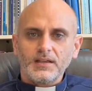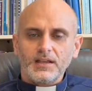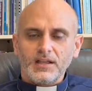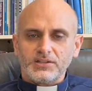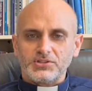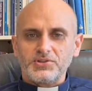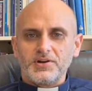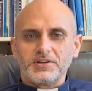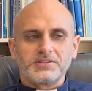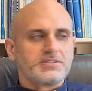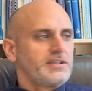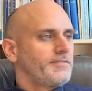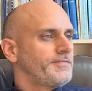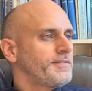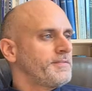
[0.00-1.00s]
It's not as
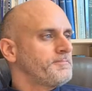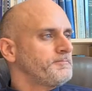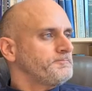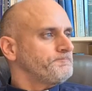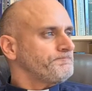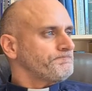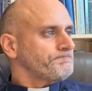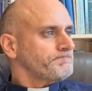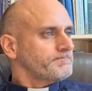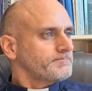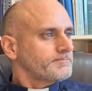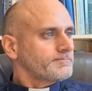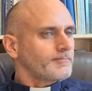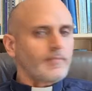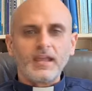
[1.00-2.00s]
if
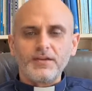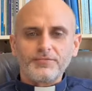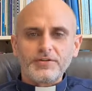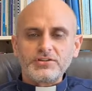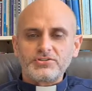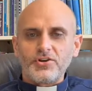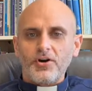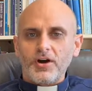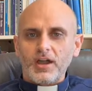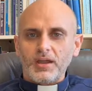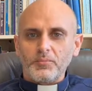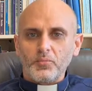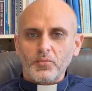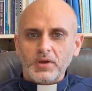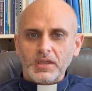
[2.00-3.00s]
every
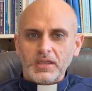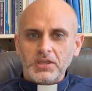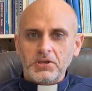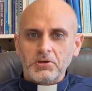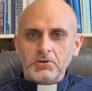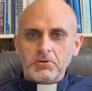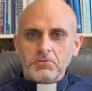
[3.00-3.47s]
time we